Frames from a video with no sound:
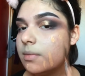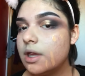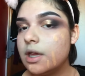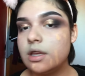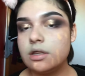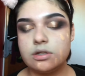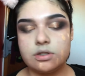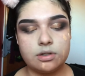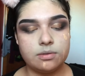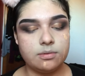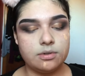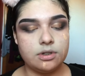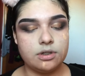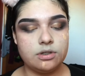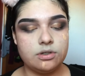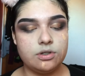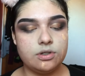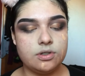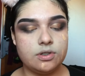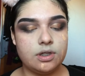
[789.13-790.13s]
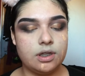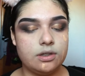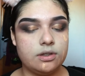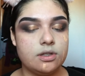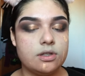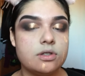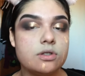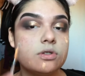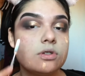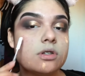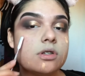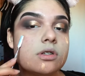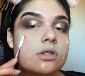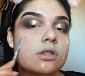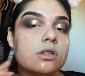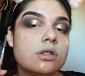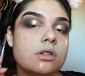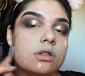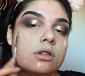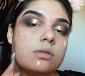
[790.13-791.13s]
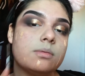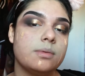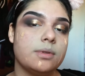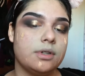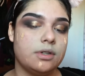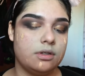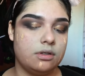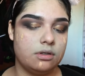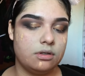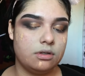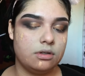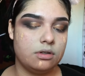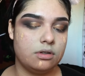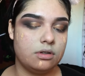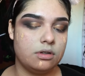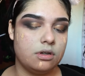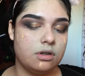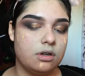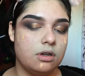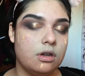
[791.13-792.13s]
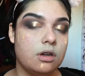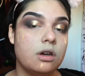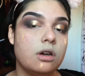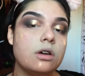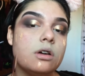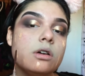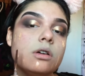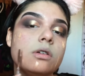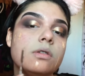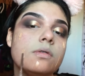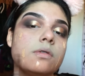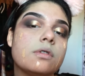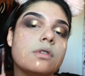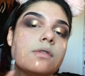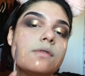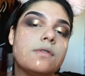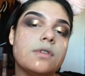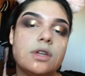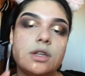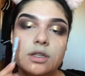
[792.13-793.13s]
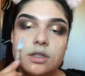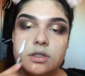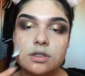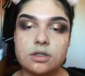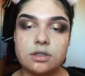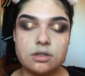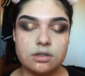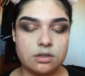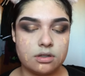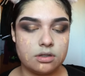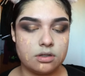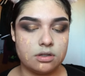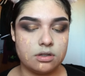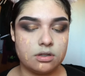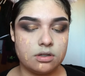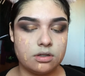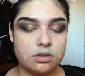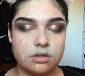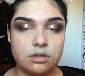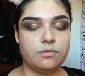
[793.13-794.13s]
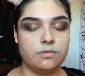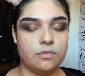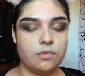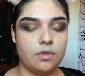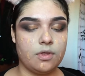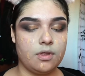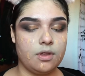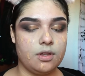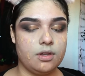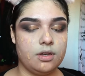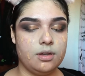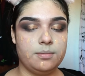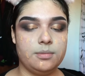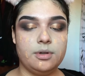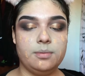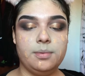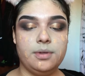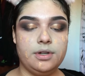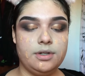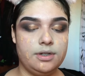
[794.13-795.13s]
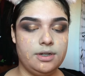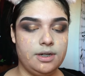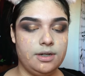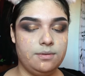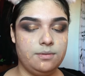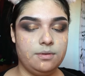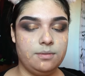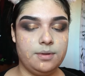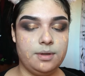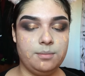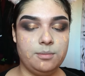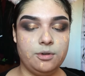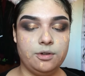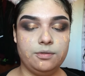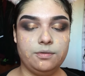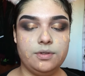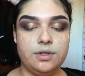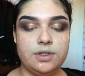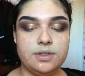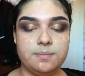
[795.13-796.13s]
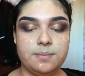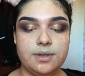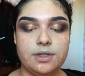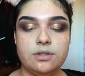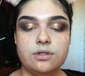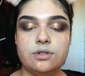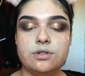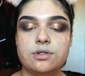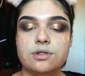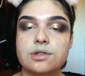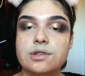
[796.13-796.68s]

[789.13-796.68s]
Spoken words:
Match, I'm going to just dot this just a little bit all over the face. I'm going to blend it in with my Morphe sponge.